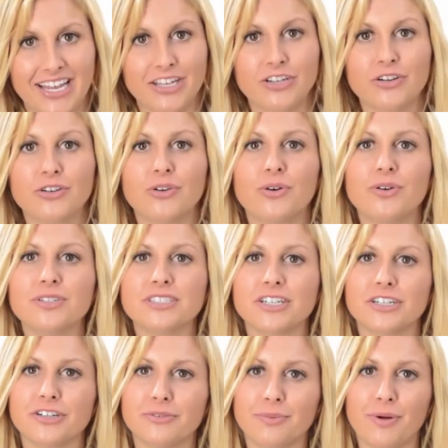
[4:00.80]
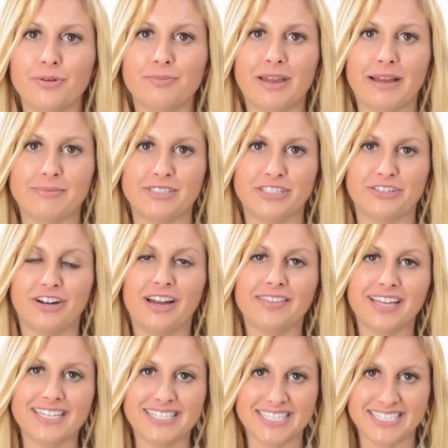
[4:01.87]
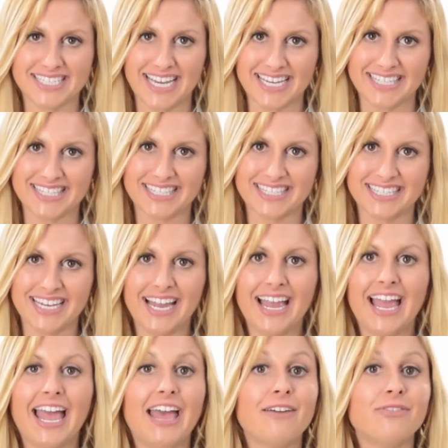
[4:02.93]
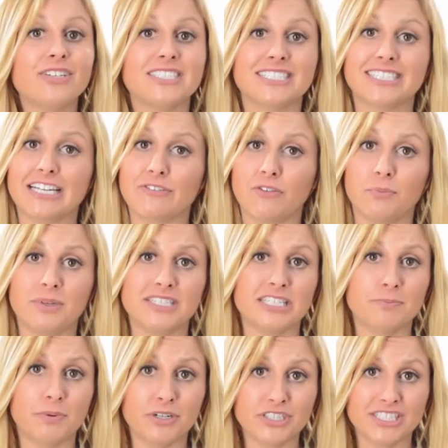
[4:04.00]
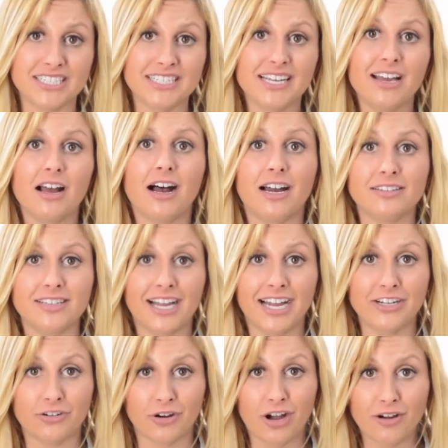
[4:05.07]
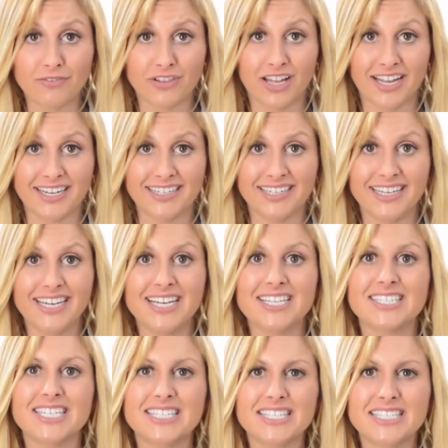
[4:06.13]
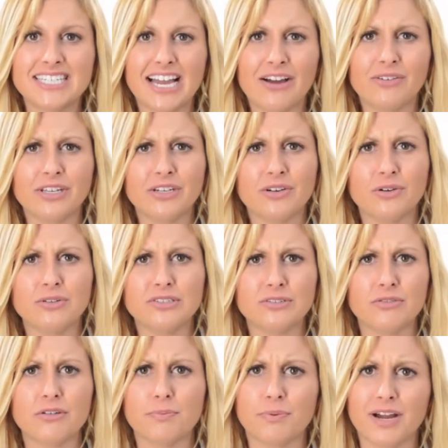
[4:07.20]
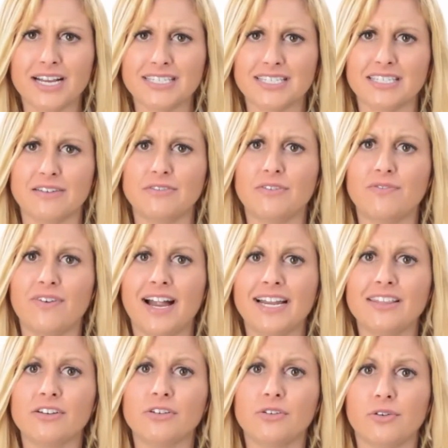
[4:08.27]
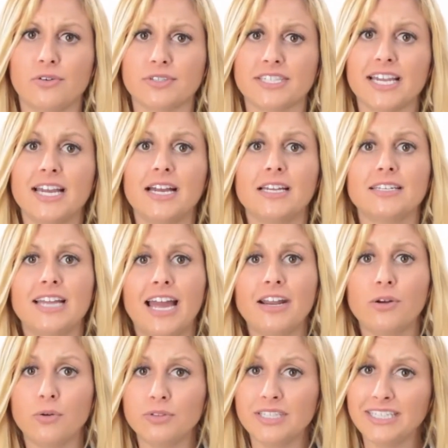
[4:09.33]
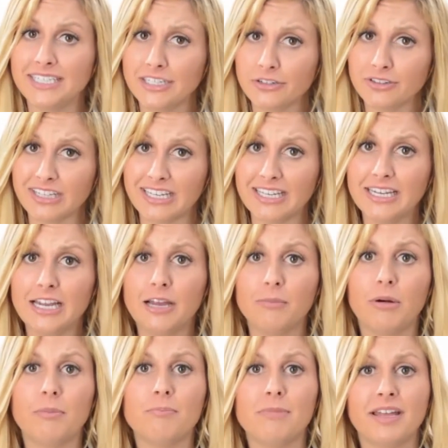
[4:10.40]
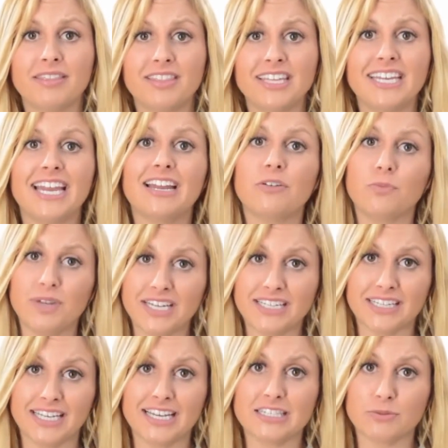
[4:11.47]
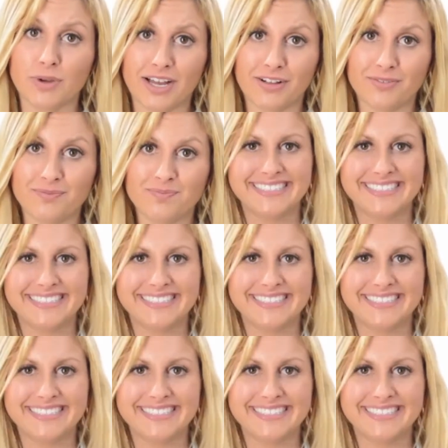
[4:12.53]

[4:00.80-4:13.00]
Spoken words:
Your goals are your roadmap to your online success. Every successful business person, online or offline, sits down and goes through the process of defining their goals not only yearly, but monthly and weekly as well.